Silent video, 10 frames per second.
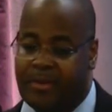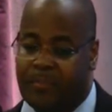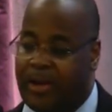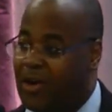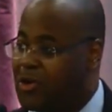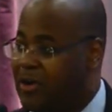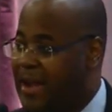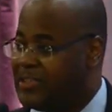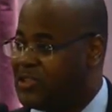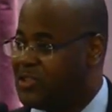Pell
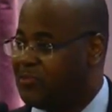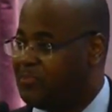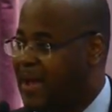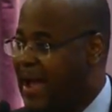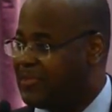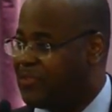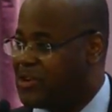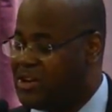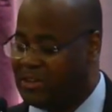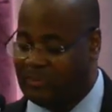grants back for
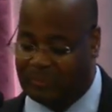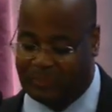good.